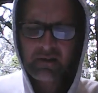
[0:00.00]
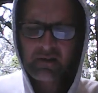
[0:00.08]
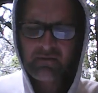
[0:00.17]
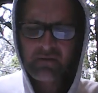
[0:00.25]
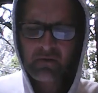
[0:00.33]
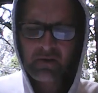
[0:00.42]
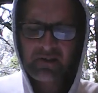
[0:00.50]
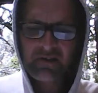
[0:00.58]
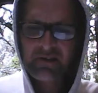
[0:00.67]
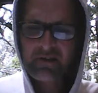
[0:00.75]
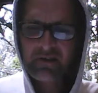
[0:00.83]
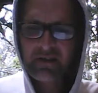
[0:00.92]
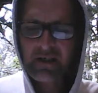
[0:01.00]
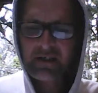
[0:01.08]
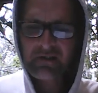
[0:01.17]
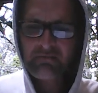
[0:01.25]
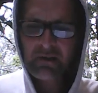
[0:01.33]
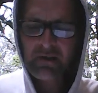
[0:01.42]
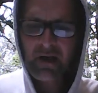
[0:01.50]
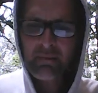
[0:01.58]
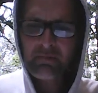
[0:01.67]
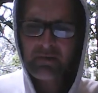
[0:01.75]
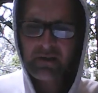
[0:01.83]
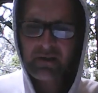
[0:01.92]
of course, since the age of
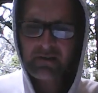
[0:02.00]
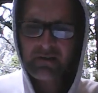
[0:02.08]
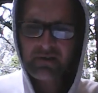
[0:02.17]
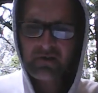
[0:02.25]
monopoly and the